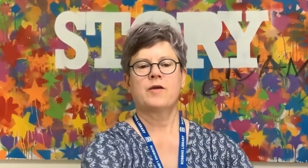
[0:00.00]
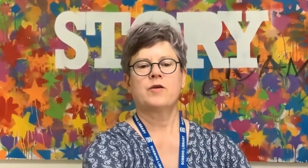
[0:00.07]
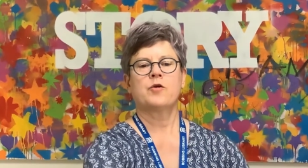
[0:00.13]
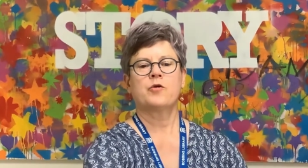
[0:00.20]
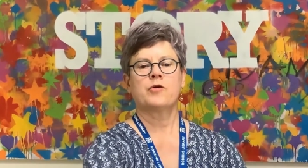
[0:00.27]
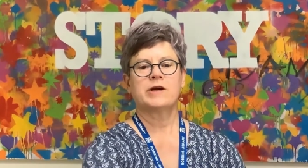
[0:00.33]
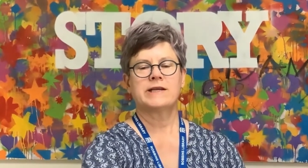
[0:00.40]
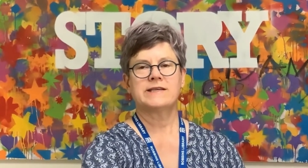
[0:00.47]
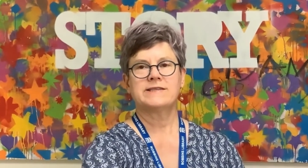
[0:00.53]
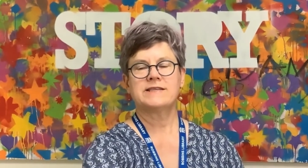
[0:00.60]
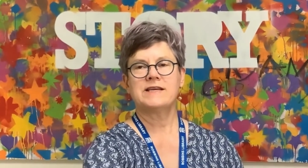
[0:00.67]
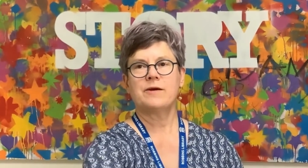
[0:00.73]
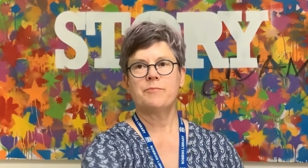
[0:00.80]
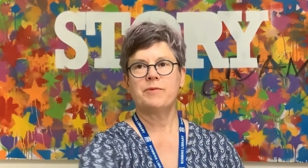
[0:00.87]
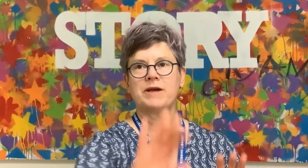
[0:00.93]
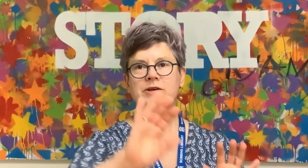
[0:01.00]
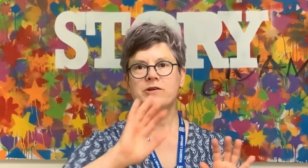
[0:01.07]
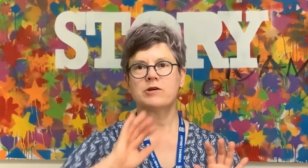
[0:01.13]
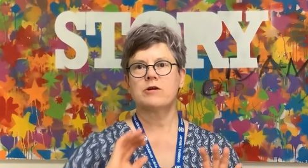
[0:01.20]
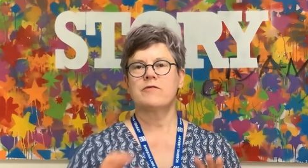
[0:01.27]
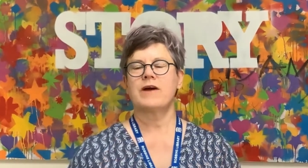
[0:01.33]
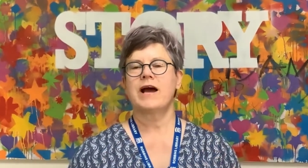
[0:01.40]
you're going to see a
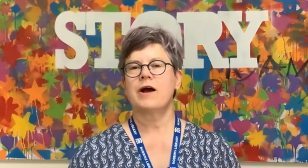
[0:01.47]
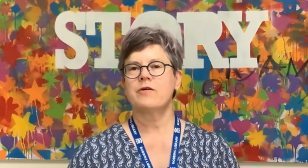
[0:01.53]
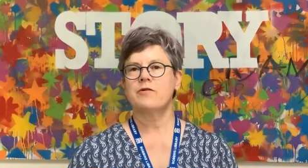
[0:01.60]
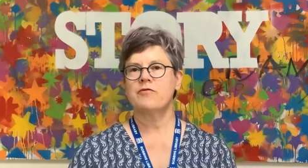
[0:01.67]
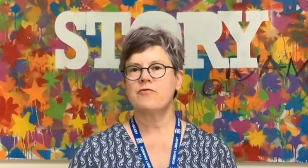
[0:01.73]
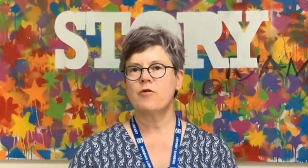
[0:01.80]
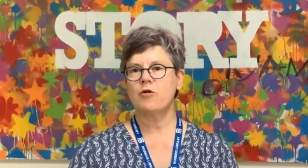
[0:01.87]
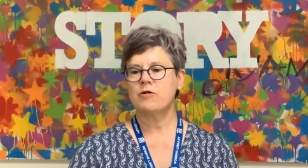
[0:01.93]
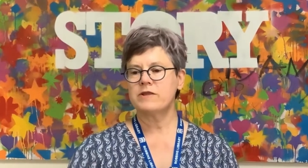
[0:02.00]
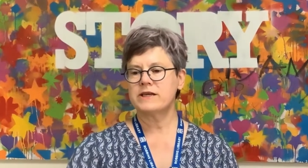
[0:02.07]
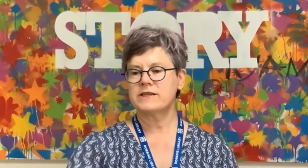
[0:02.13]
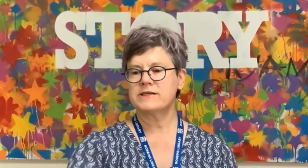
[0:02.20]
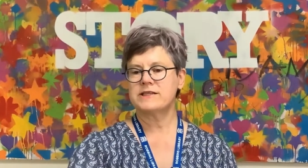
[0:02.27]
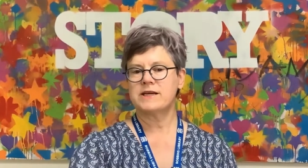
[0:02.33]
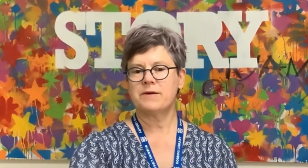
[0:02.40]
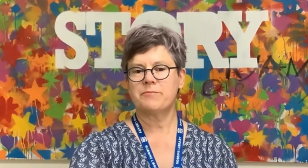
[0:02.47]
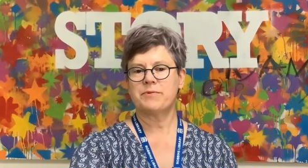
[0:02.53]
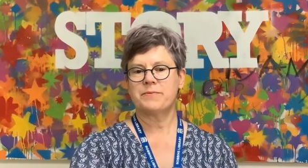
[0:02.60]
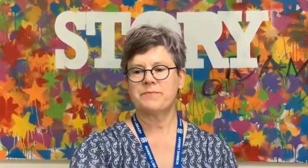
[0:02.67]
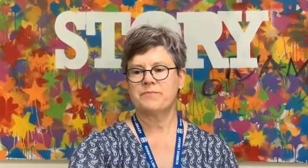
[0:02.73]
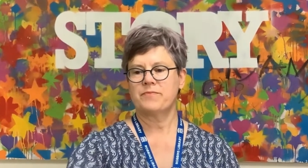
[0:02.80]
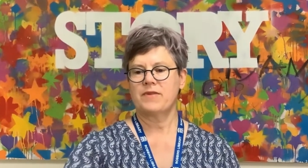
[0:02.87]
picture of how to fold the ship
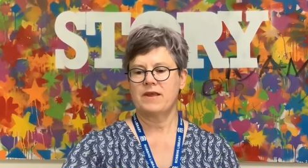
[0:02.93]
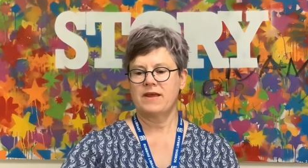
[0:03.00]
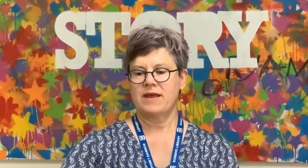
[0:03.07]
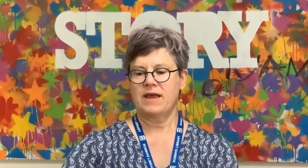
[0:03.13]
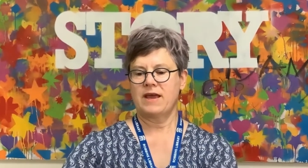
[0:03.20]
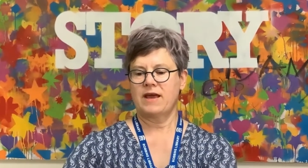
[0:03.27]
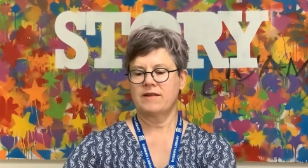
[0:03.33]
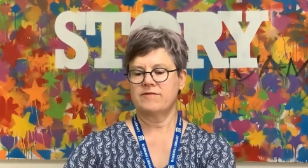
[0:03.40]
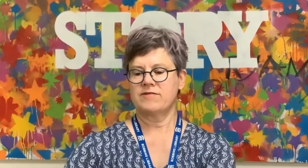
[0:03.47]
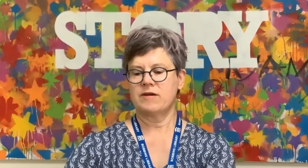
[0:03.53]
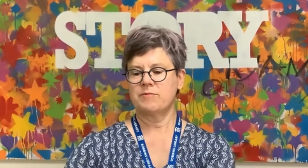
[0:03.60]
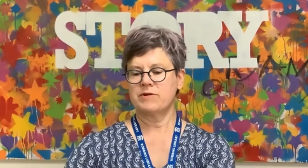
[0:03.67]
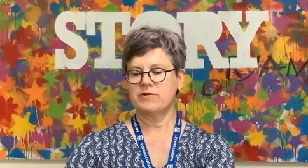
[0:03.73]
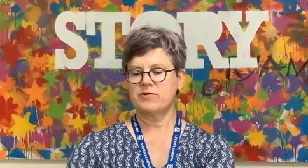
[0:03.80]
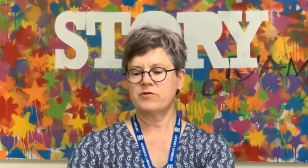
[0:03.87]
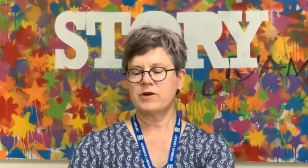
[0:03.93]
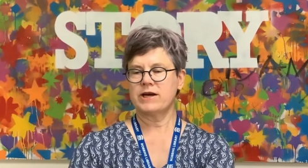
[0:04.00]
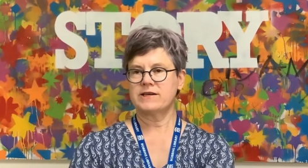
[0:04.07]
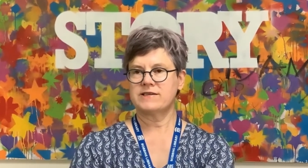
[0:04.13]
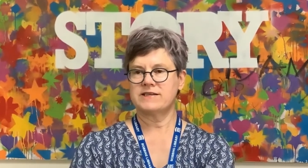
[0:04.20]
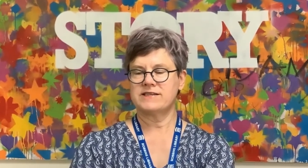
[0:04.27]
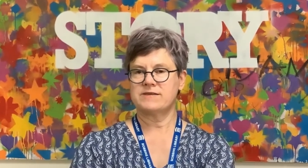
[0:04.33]
and some
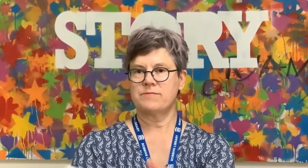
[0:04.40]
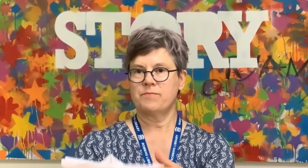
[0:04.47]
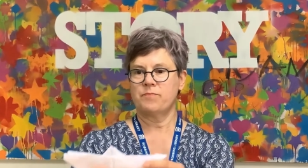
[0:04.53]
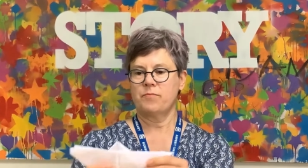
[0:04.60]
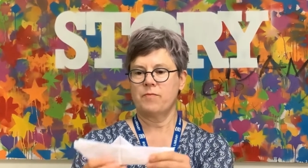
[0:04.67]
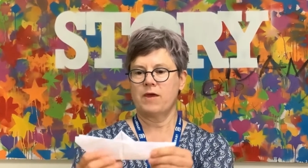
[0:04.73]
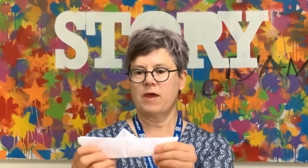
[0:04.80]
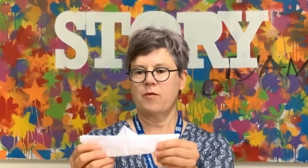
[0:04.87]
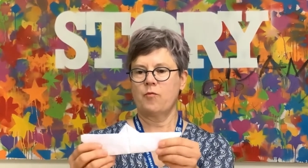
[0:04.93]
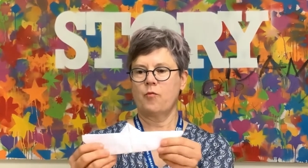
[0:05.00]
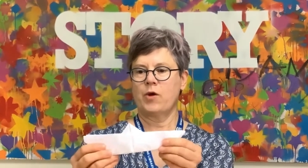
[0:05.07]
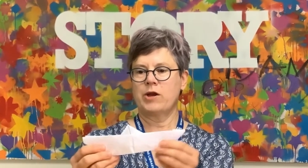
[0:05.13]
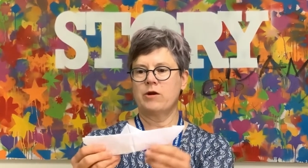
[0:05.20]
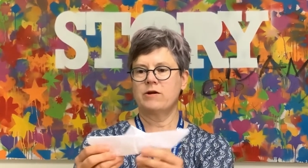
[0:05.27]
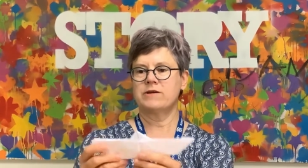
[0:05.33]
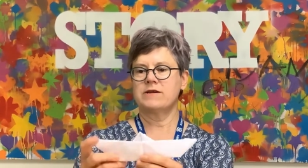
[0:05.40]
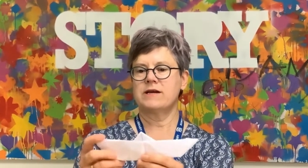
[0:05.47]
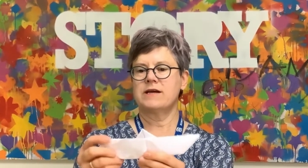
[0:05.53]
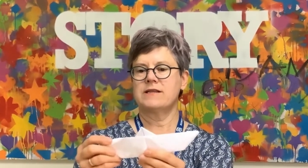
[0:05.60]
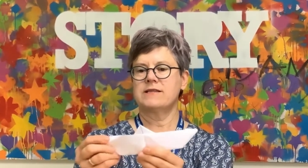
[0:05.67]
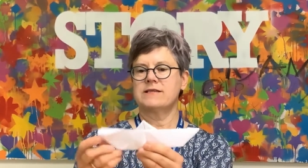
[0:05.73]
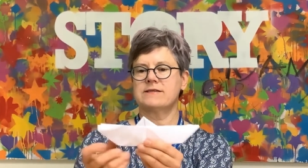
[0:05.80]
instructions. And when you're
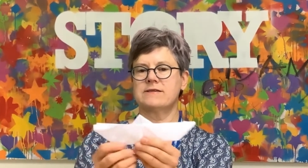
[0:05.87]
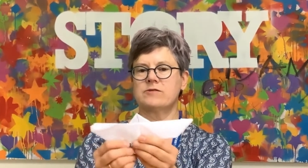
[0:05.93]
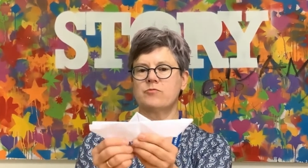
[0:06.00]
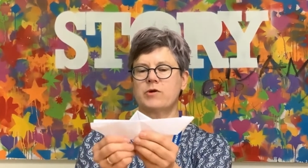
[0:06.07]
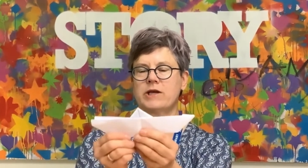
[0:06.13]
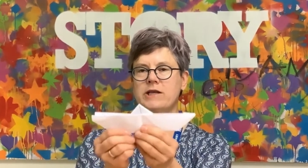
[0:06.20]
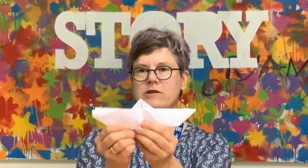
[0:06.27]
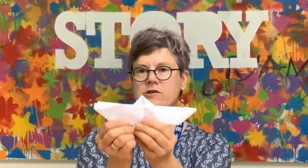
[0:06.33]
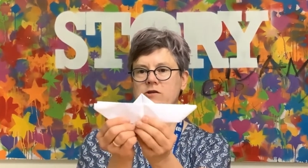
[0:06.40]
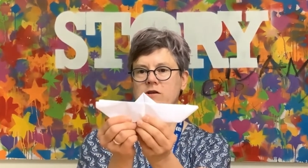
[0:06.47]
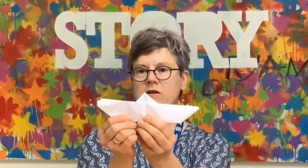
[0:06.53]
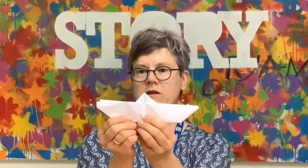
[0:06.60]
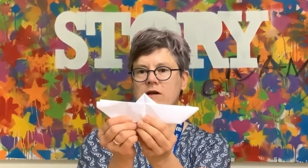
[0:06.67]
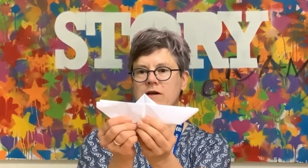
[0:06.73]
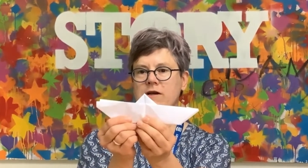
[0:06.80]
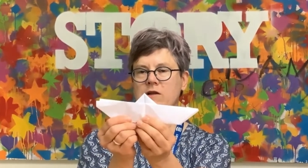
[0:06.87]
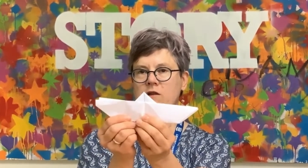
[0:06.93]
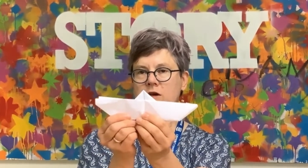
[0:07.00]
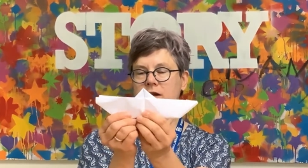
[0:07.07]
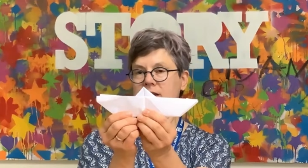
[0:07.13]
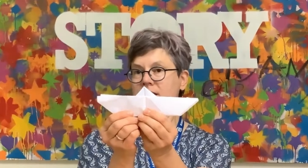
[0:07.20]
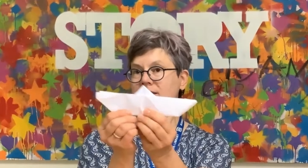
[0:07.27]
done, this is what it should look
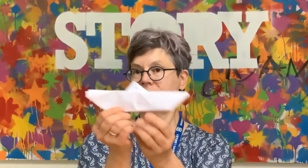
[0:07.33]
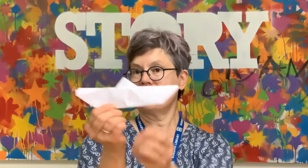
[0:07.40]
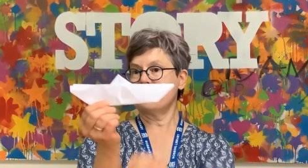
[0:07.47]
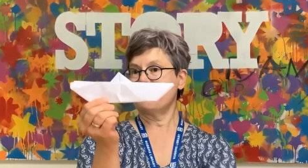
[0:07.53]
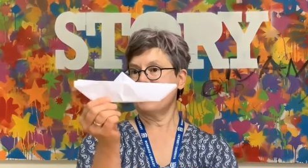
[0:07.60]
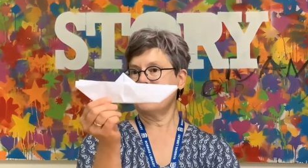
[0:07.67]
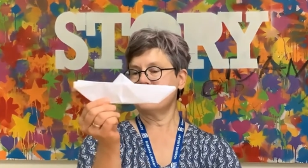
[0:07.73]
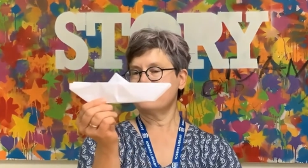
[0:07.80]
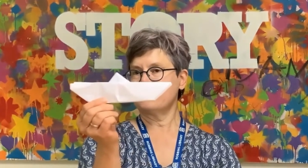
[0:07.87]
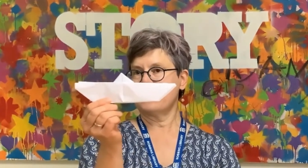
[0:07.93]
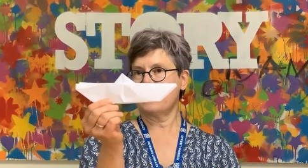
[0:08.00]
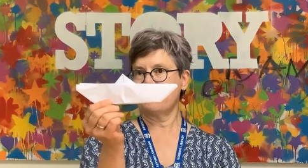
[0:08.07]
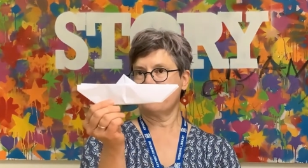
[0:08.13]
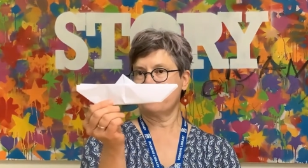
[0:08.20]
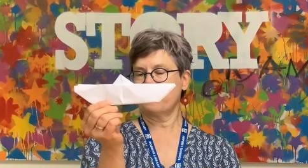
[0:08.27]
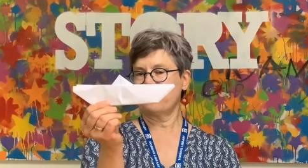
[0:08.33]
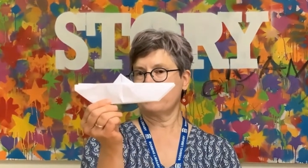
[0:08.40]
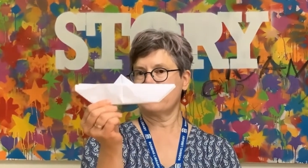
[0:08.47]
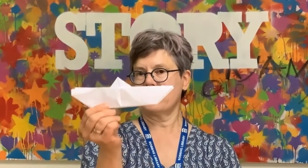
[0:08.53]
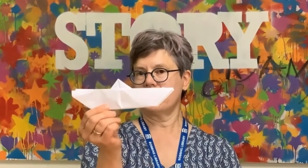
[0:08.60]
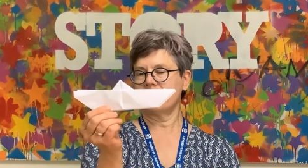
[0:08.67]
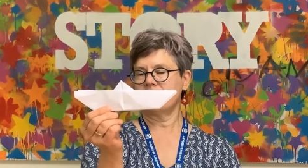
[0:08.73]
like. See, mine's not
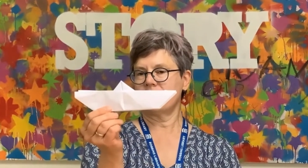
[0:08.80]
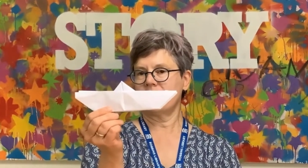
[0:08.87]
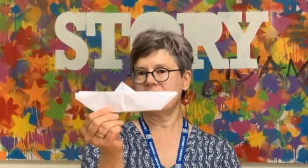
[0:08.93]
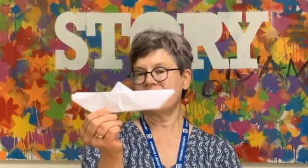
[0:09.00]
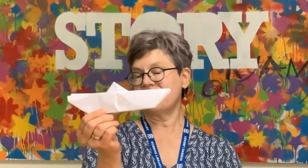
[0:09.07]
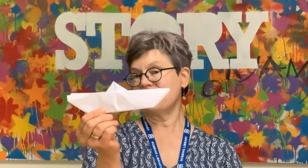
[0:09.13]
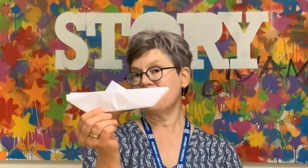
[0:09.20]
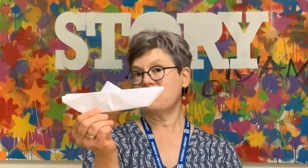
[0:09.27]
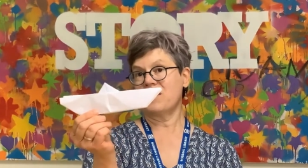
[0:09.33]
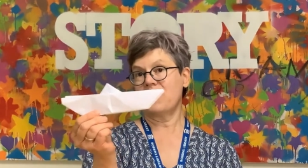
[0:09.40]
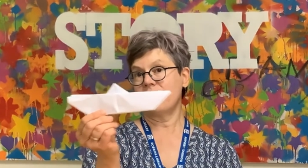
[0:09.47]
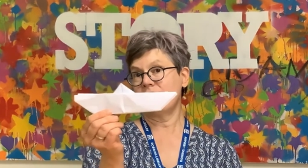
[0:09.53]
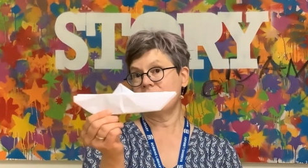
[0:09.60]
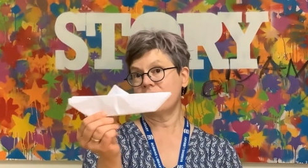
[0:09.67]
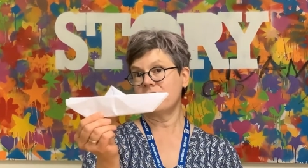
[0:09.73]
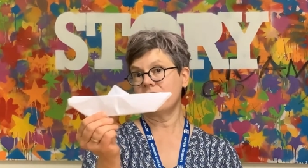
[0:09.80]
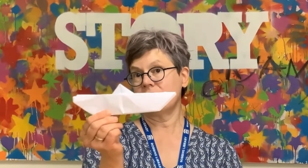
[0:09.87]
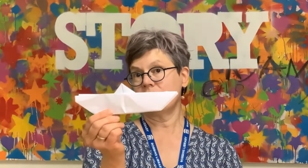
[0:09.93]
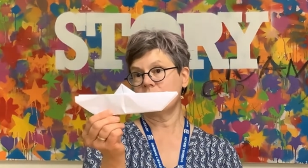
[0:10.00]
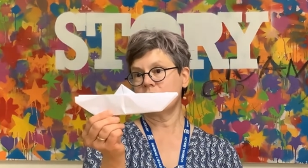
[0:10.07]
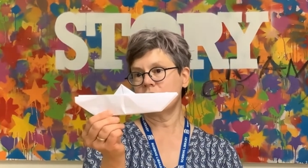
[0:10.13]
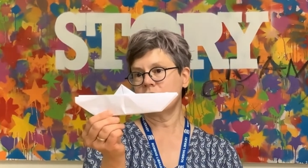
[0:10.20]
perfectly straight. It's okay if it's a
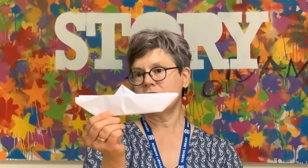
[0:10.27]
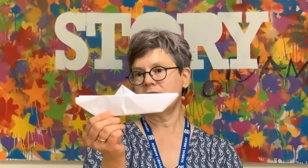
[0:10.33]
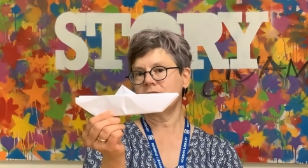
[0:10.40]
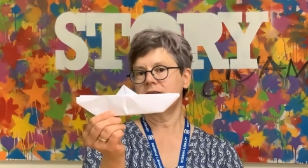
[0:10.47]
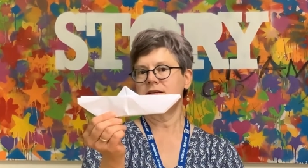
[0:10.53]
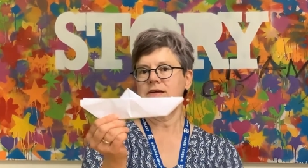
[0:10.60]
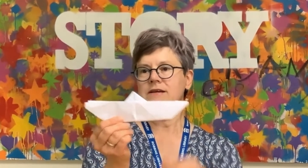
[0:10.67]
little crooked.